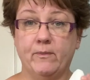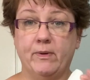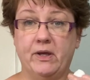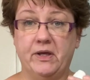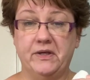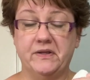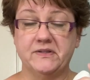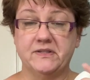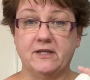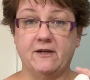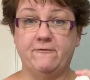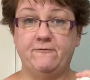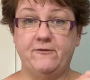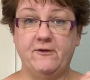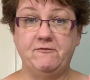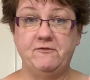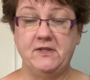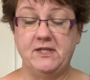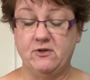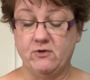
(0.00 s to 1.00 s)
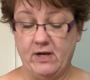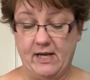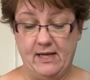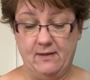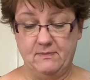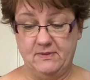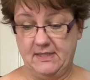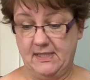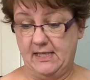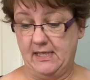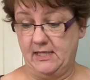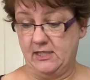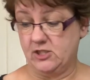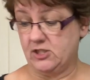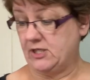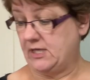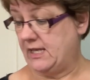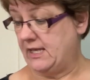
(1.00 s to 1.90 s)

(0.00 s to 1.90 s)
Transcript: balls of 50 grams each,